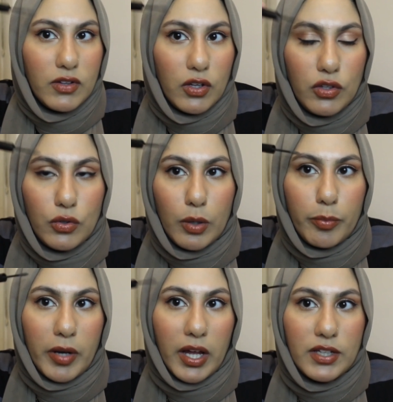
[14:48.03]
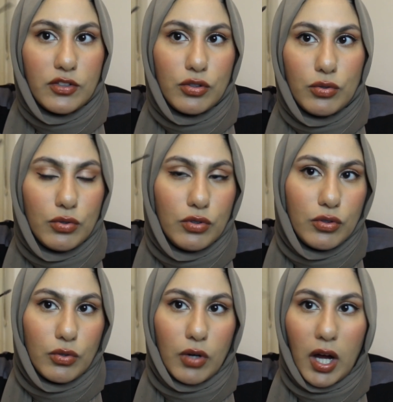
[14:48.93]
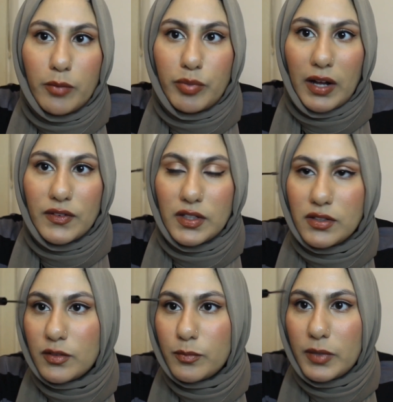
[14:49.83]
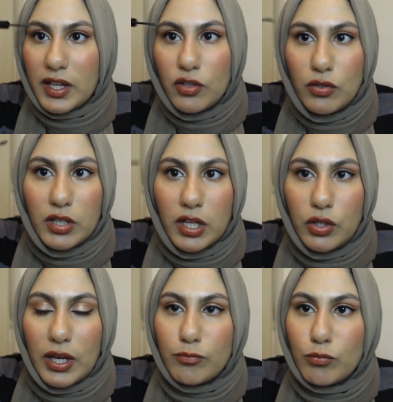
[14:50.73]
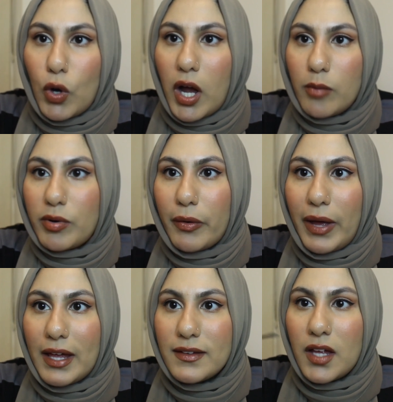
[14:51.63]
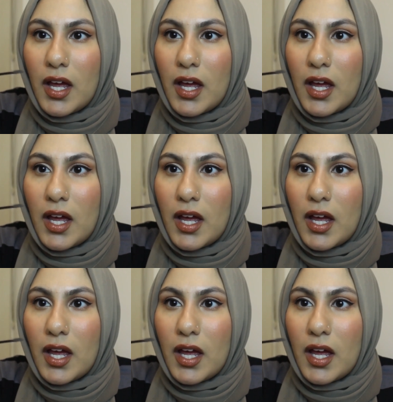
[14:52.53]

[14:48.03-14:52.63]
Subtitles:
though you apply it to your eyebrows, it doesn't make you look like you have more eyebrow hairs.